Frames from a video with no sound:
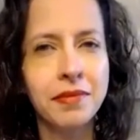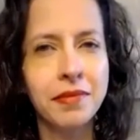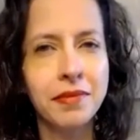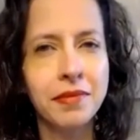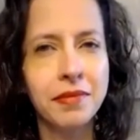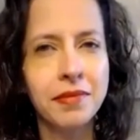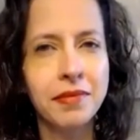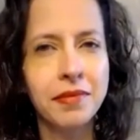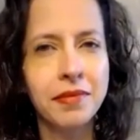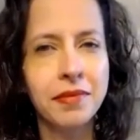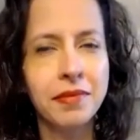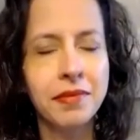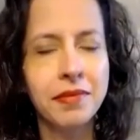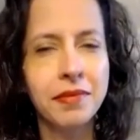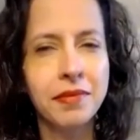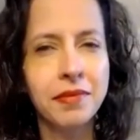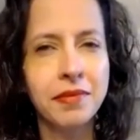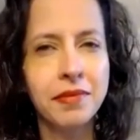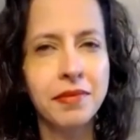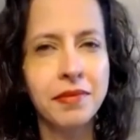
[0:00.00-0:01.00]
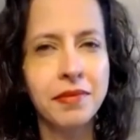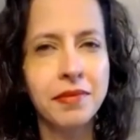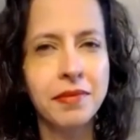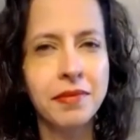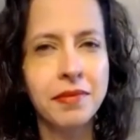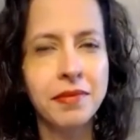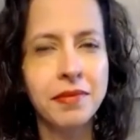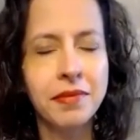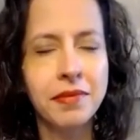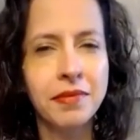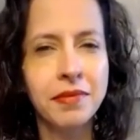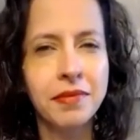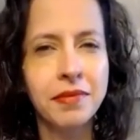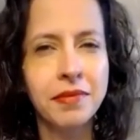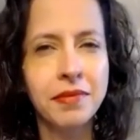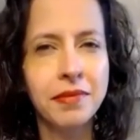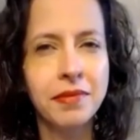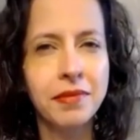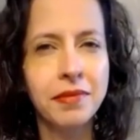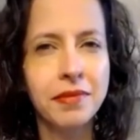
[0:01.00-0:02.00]

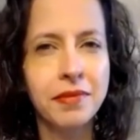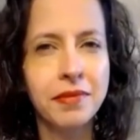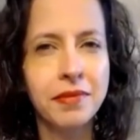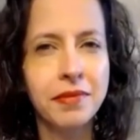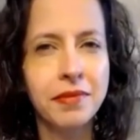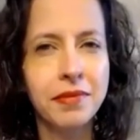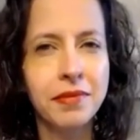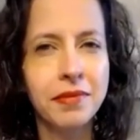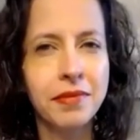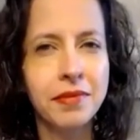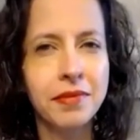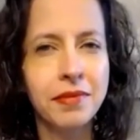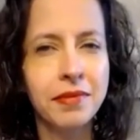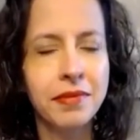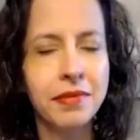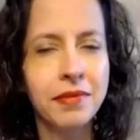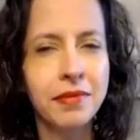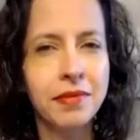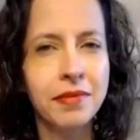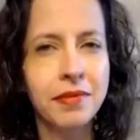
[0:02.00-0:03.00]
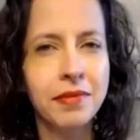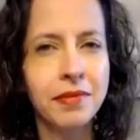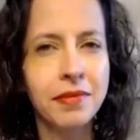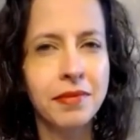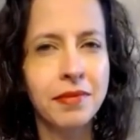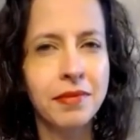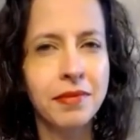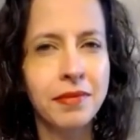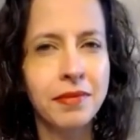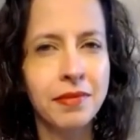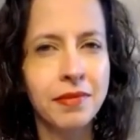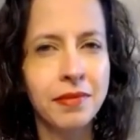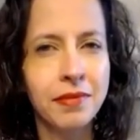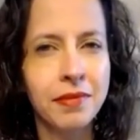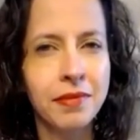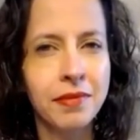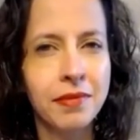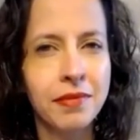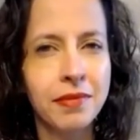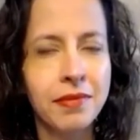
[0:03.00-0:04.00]

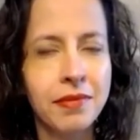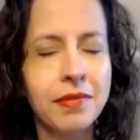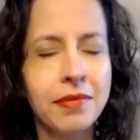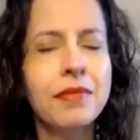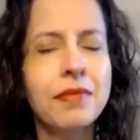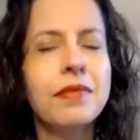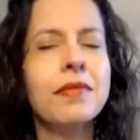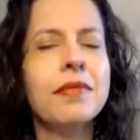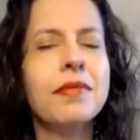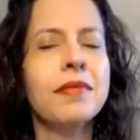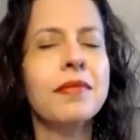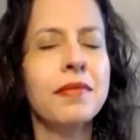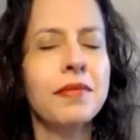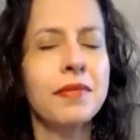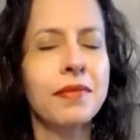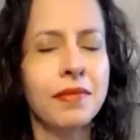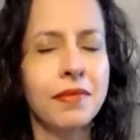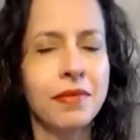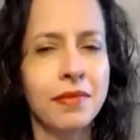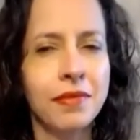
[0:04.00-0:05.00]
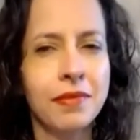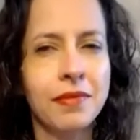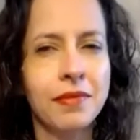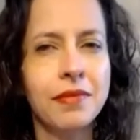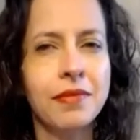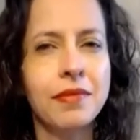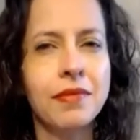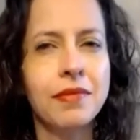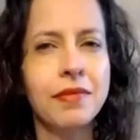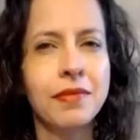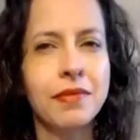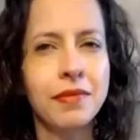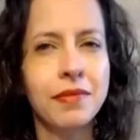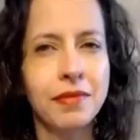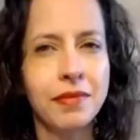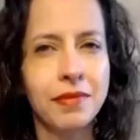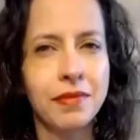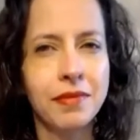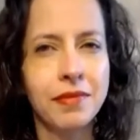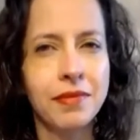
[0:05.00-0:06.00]

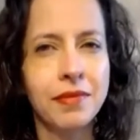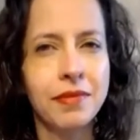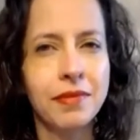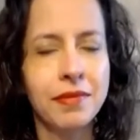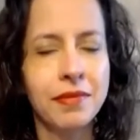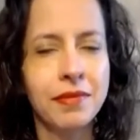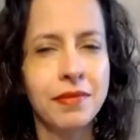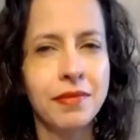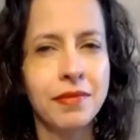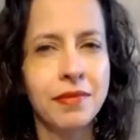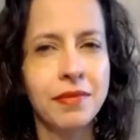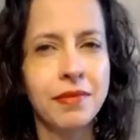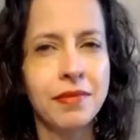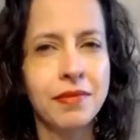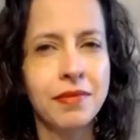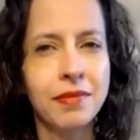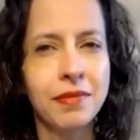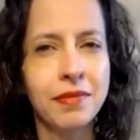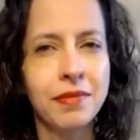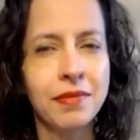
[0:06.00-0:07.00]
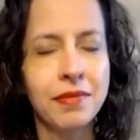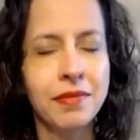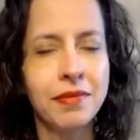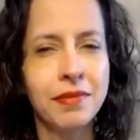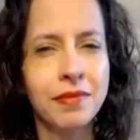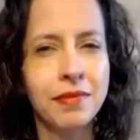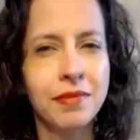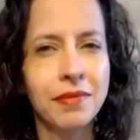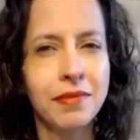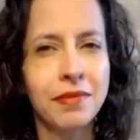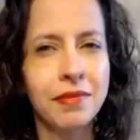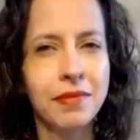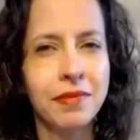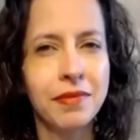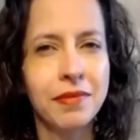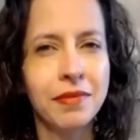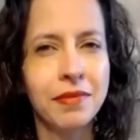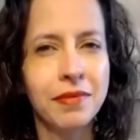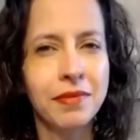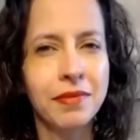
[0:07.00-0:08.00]
This person isn't speaking.